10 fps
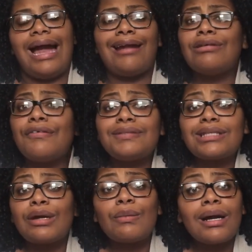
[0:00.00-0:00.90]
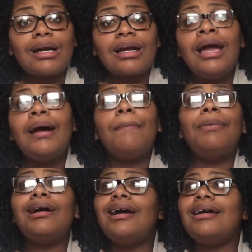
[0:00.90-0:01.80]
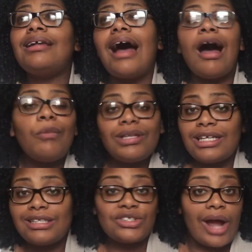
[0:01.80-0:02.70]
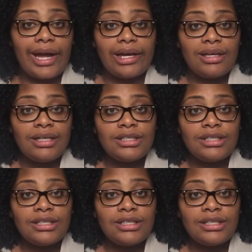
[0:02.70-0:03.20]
I don't know if it's going to work, but I'm willing to try it.